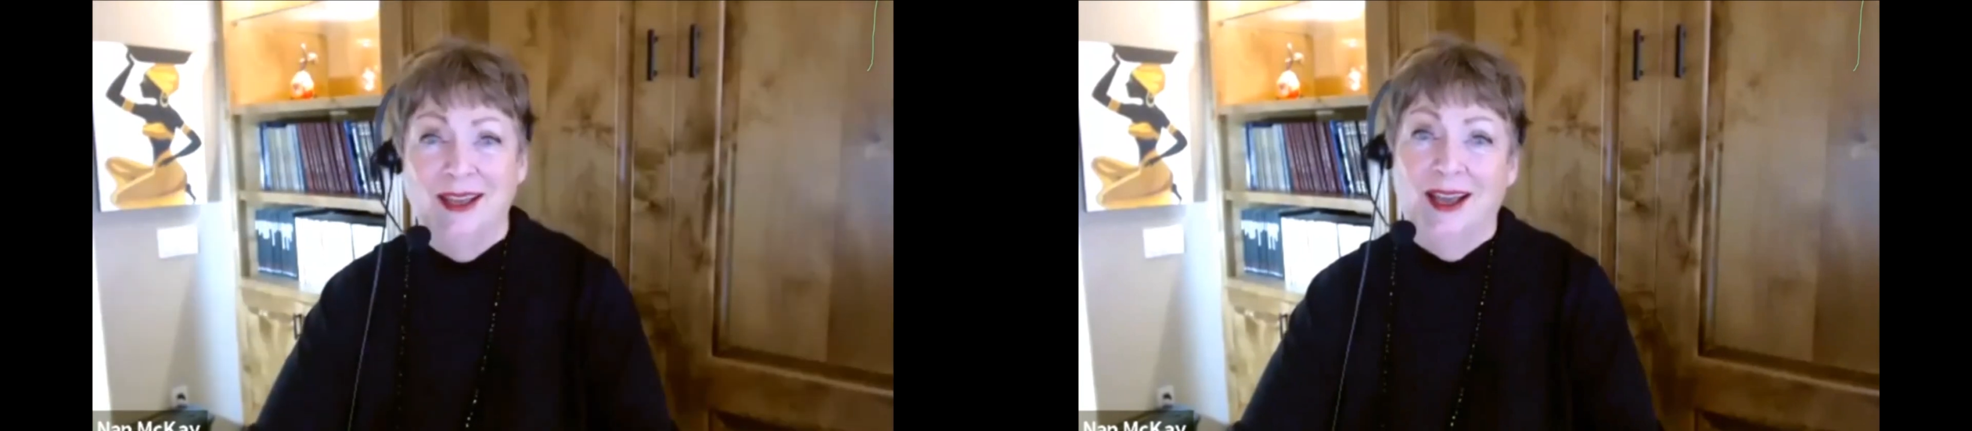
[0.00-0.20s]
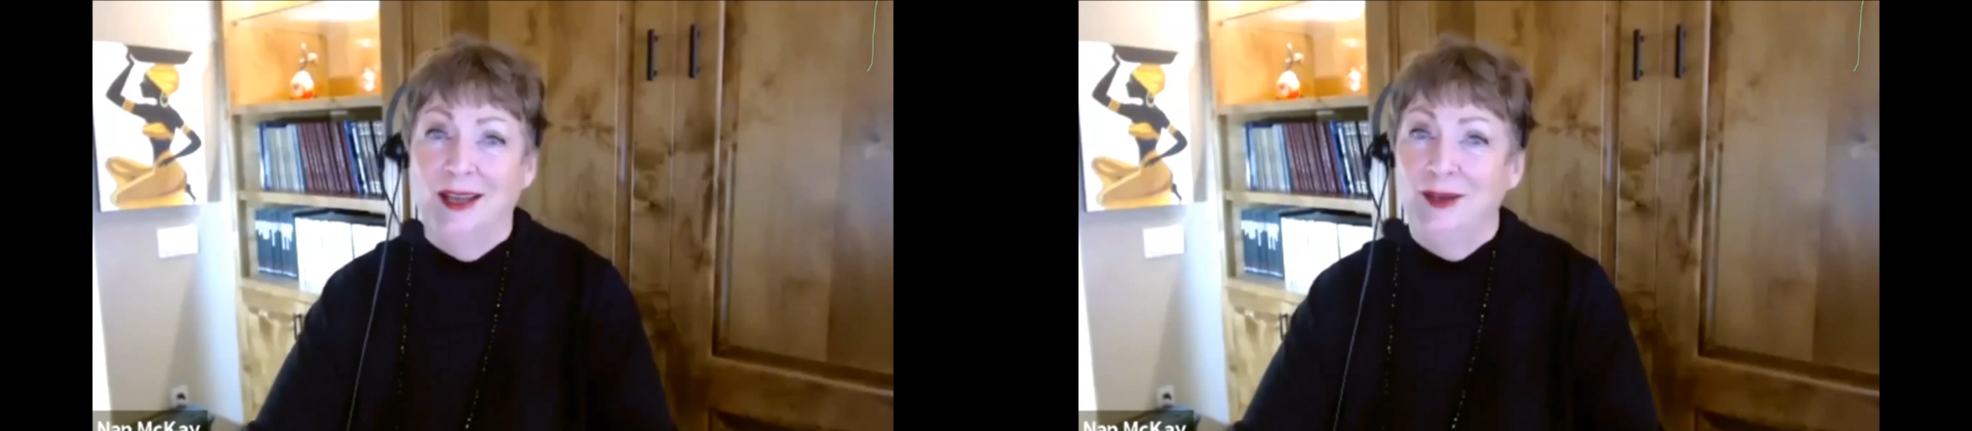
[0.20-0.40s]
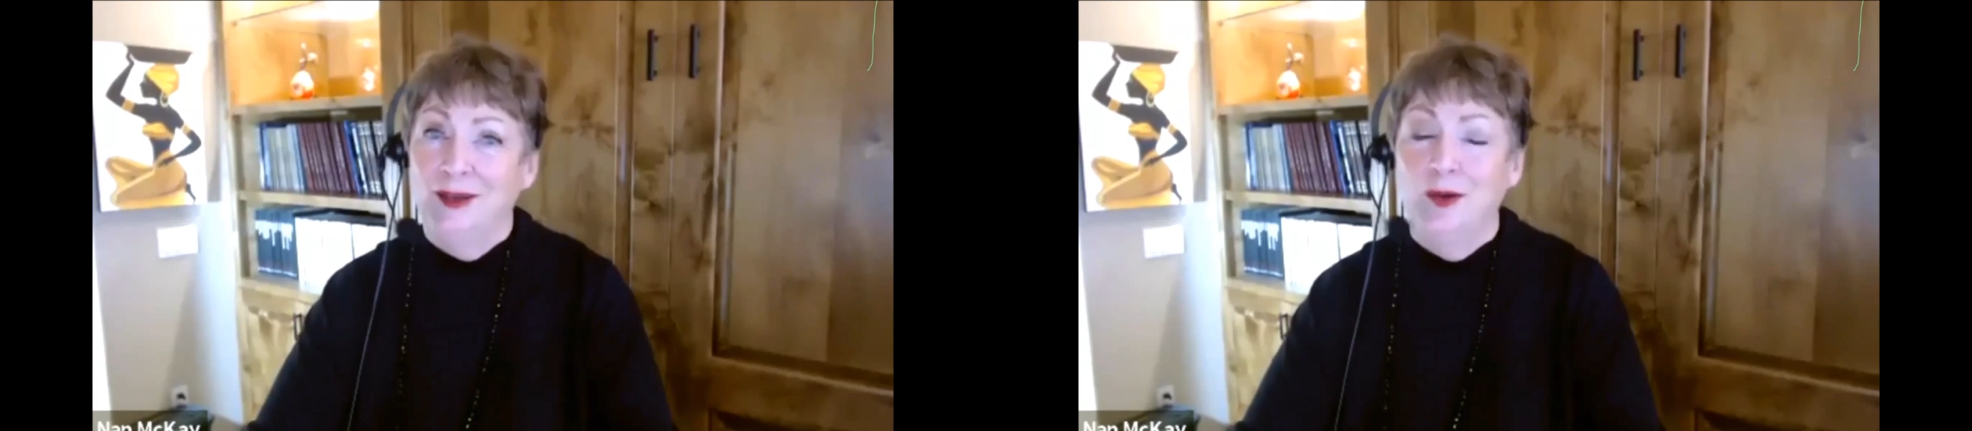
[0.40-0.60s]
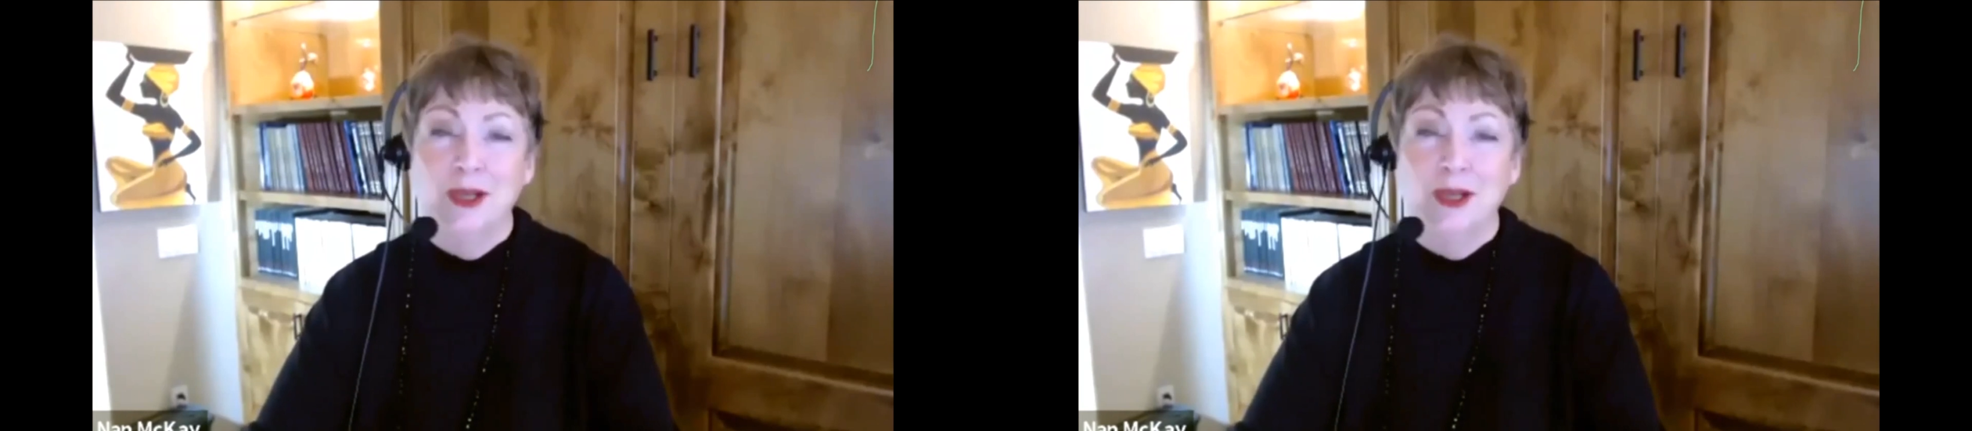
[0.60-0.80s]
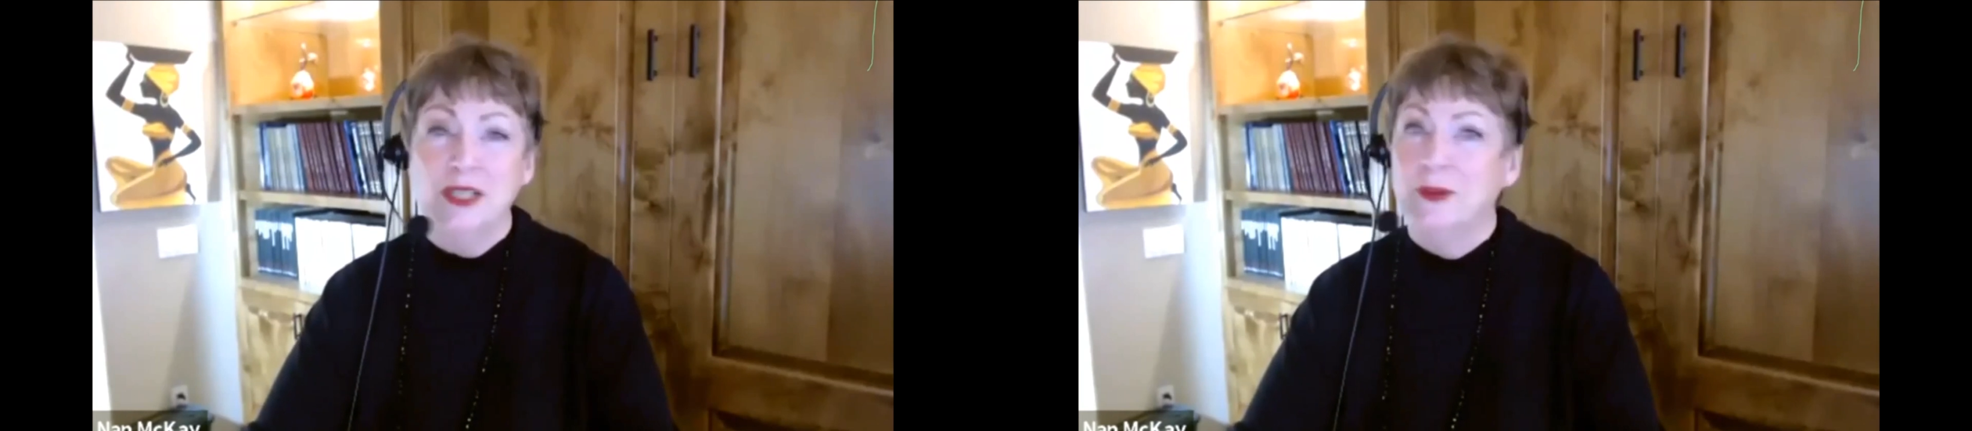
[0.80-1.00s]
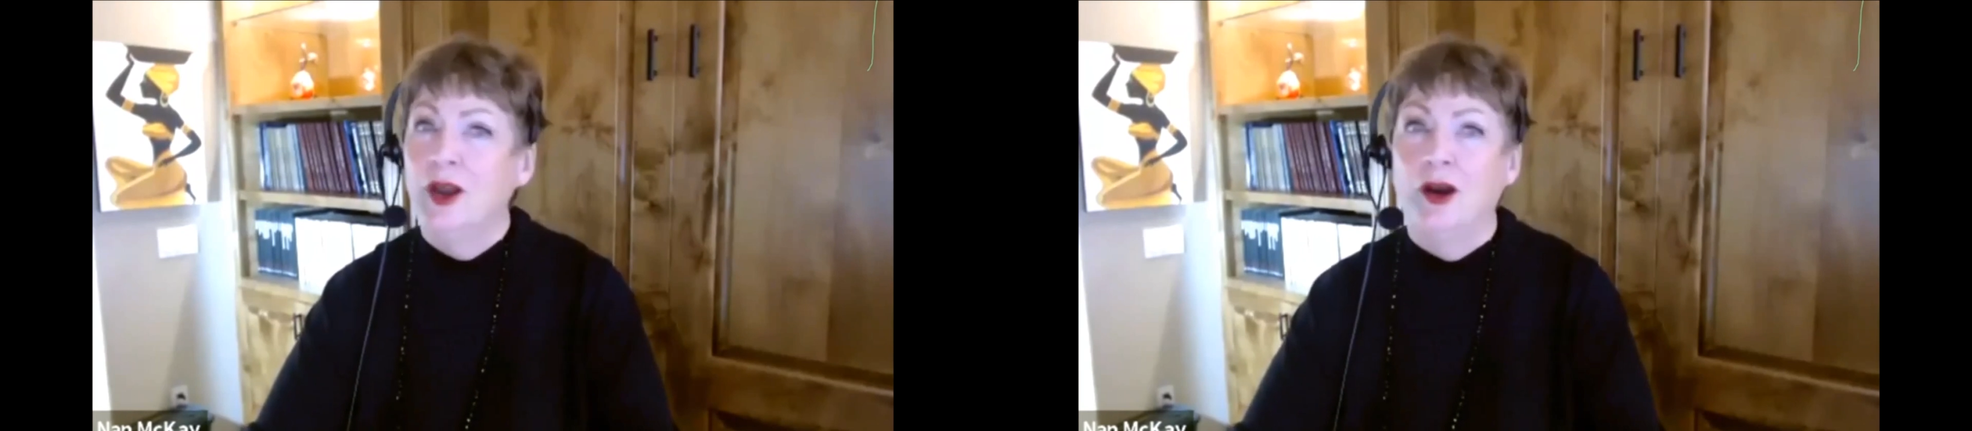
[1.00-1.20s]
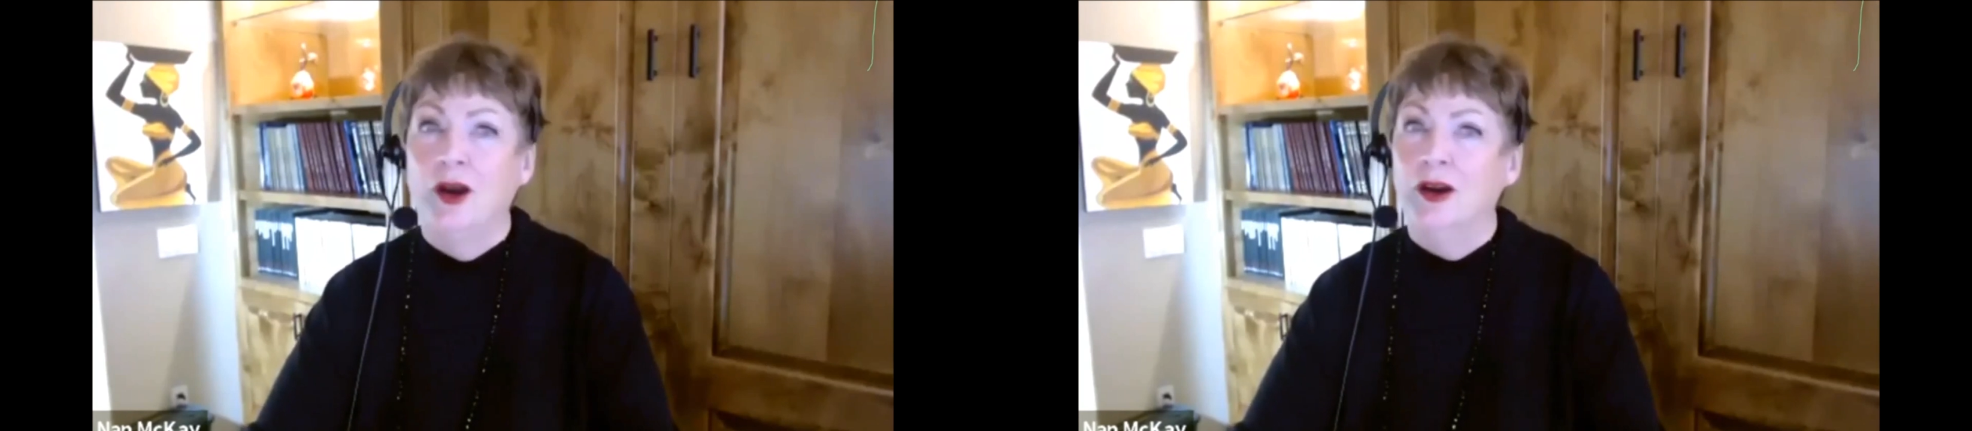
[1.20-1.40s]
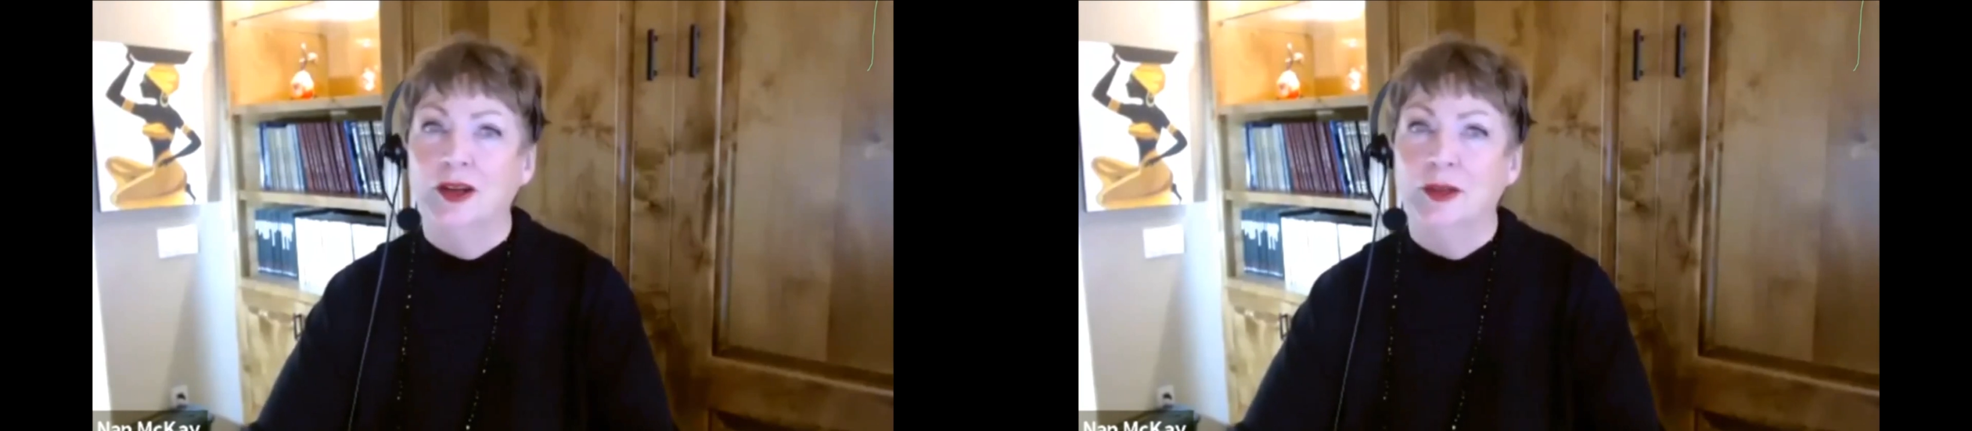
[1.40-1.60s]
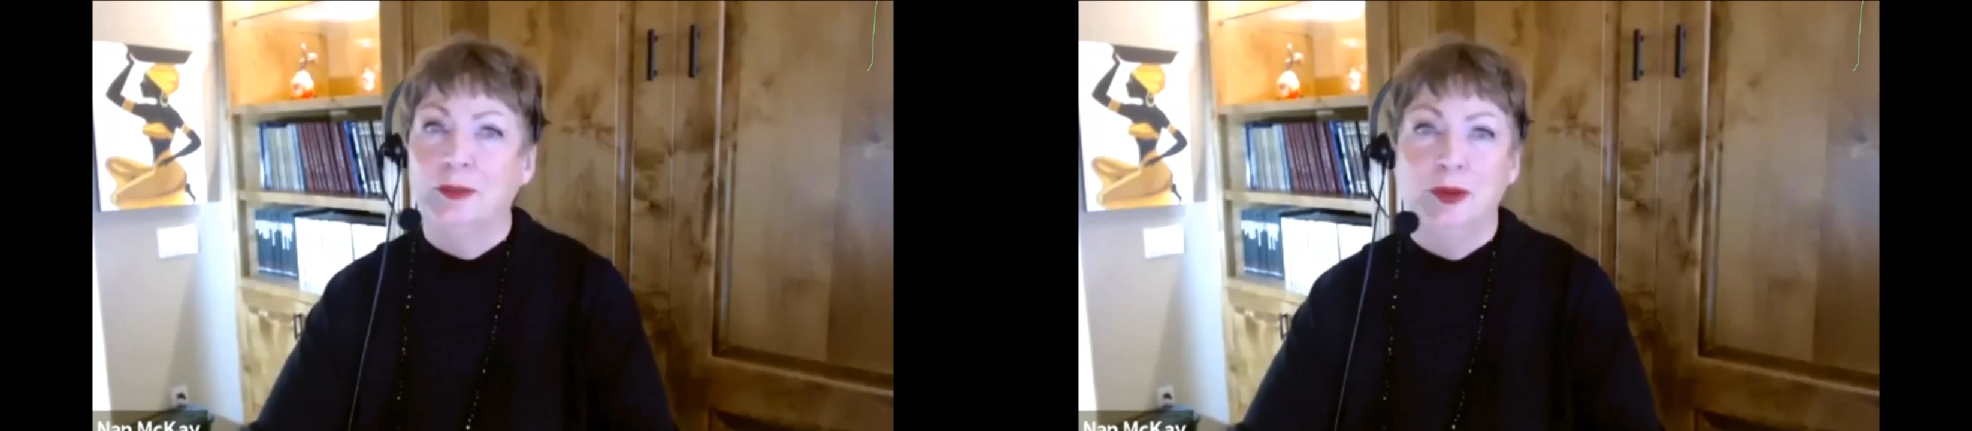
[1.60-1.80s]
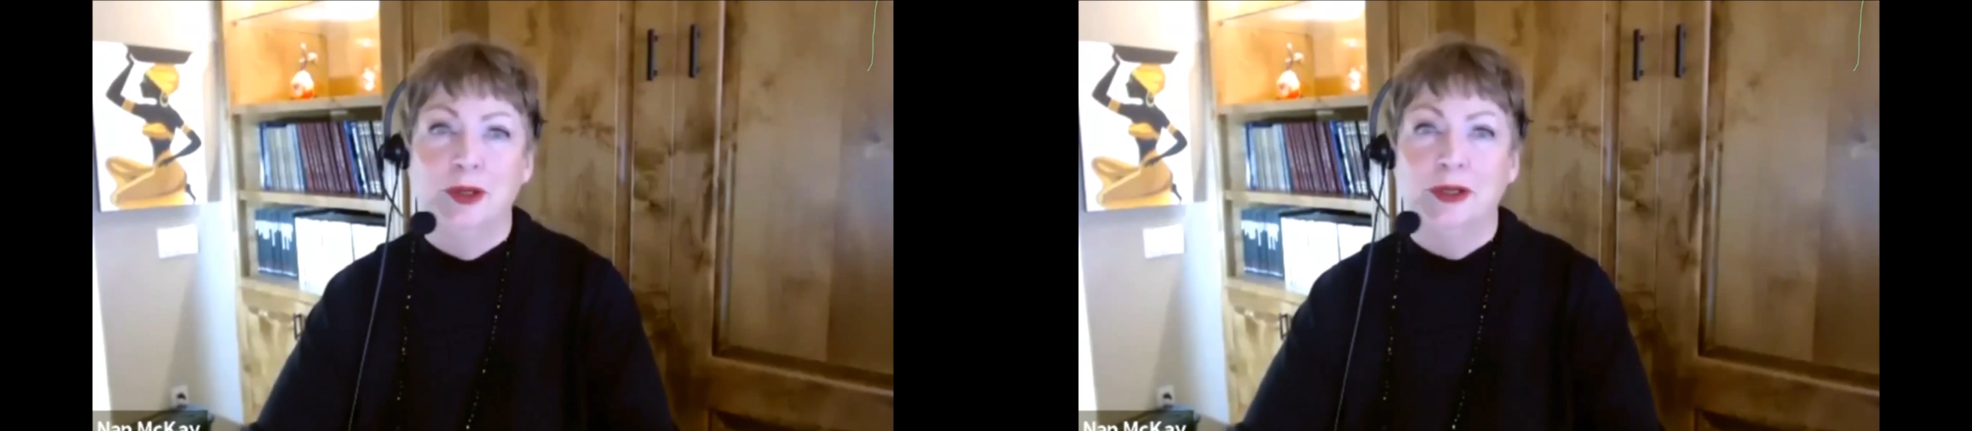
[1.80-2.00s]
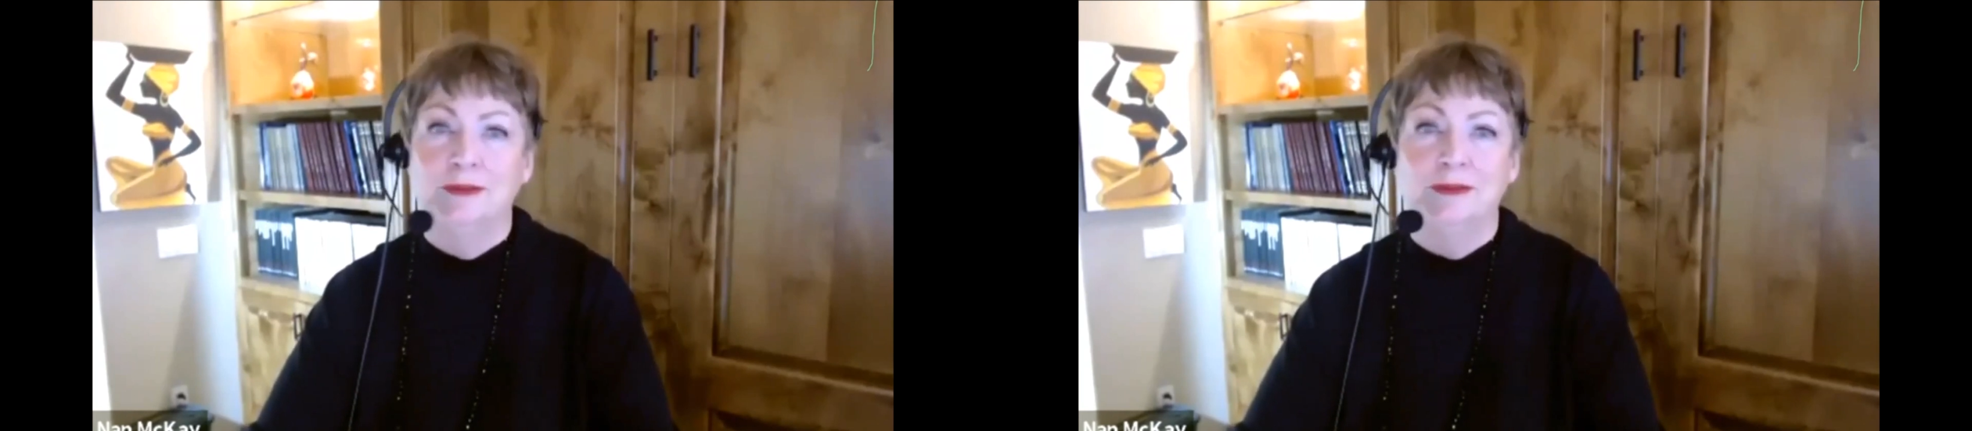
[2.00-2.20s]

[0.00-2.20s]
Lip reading: I know it must be hard to put